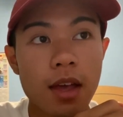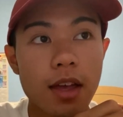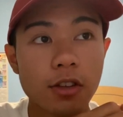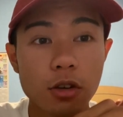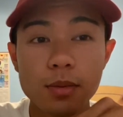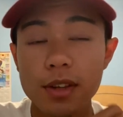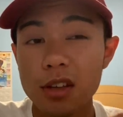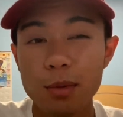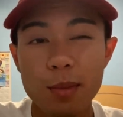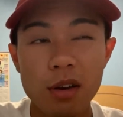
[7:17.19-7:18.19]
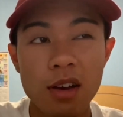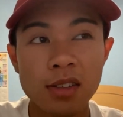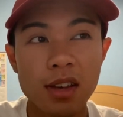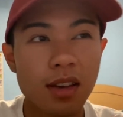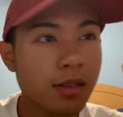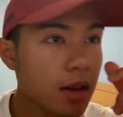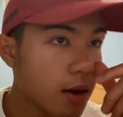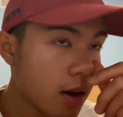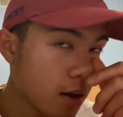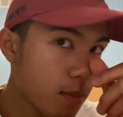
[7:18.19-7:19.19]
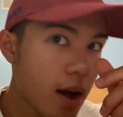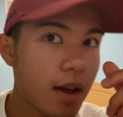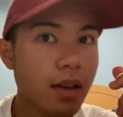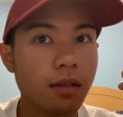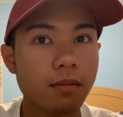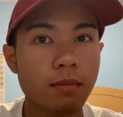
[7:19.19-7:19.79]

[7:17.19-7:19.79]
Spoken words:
In terms of my supplemental essays, my